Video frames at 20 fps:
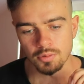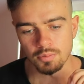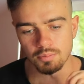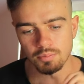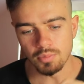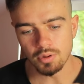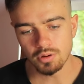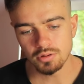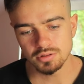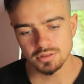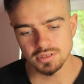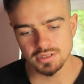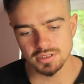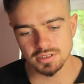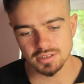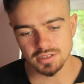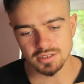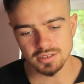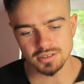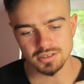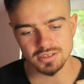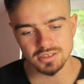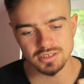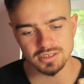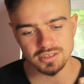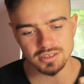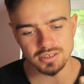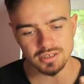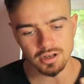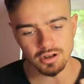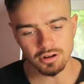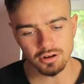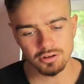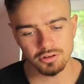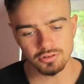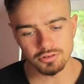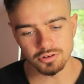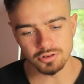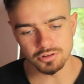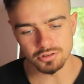Most
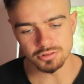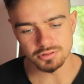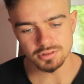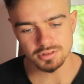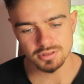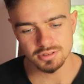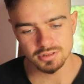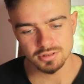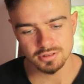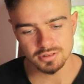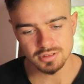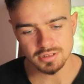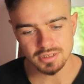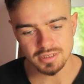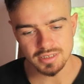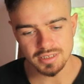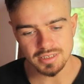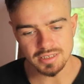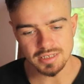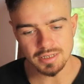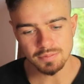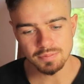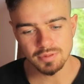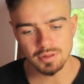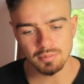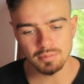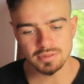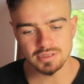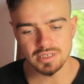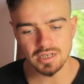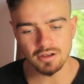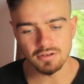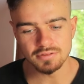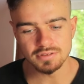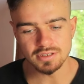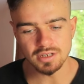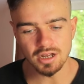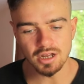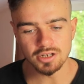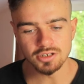stutterers keep
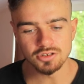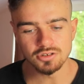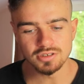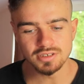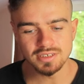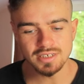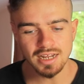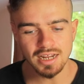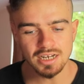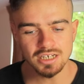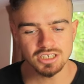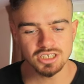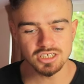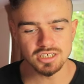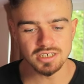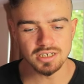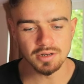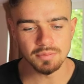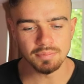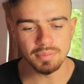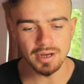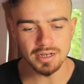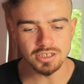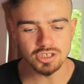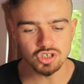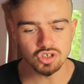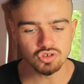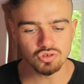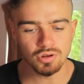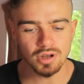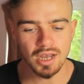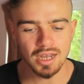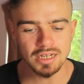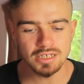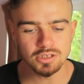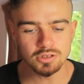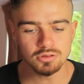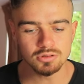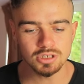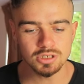themselves under tension by
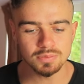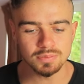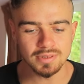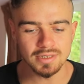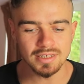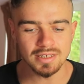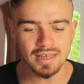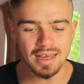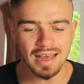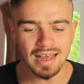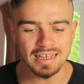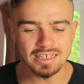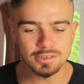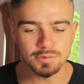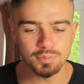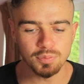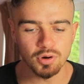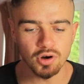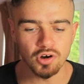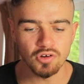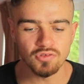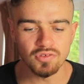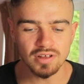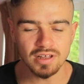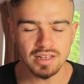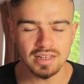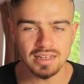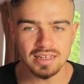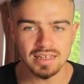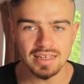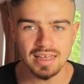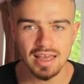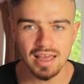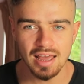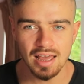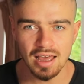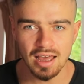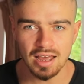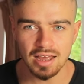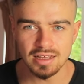trying to speak as perfectly
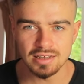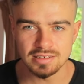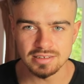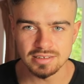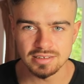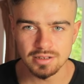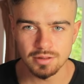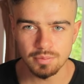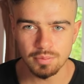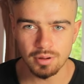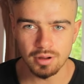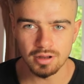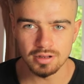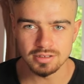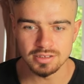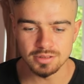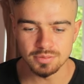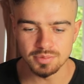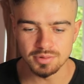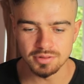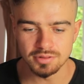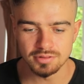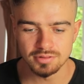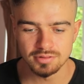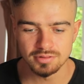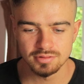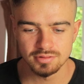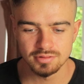as possible.